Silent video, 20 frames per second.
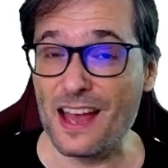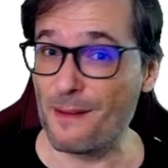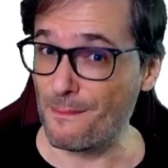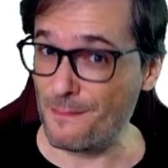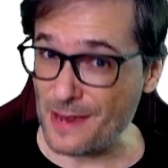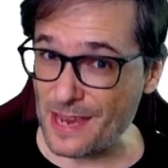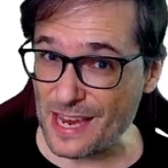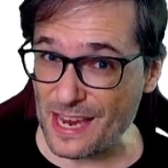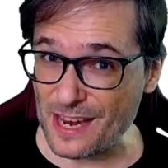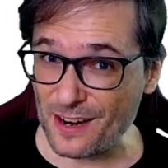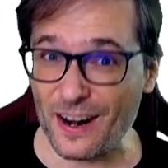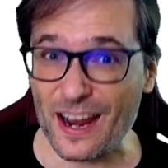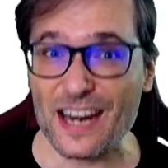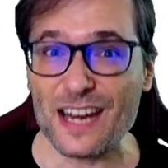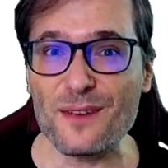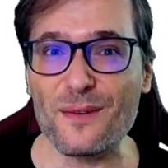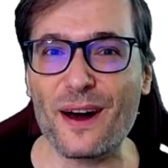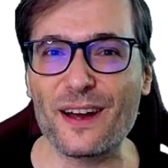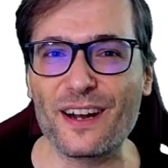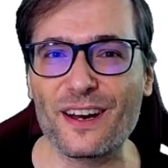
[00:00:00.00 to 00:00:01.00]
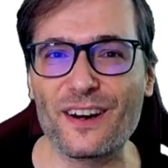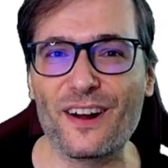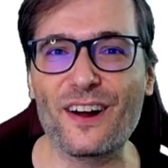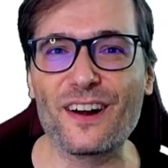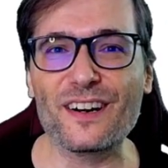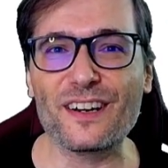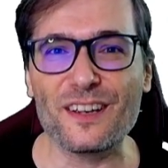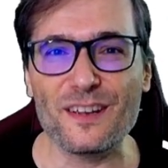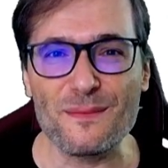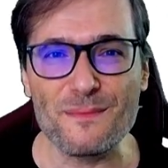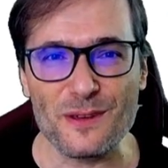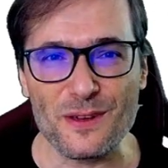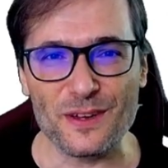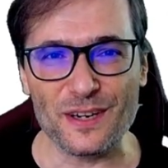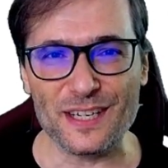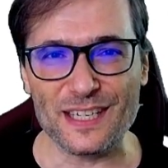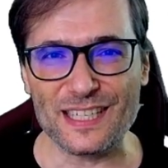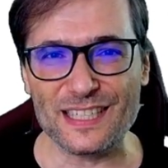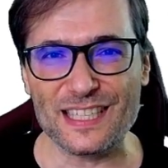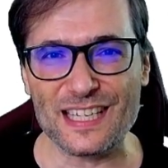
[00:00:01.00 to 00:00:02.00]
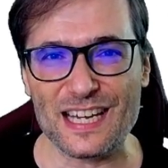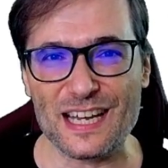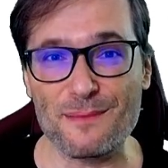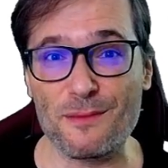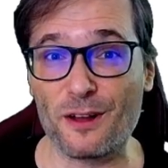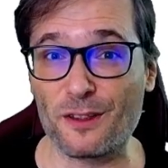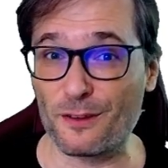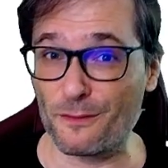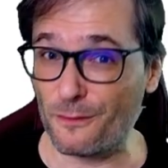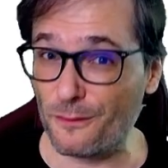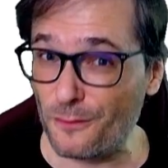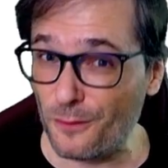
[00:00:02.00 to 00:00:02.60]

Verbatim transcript: me, or anyone on our community team on the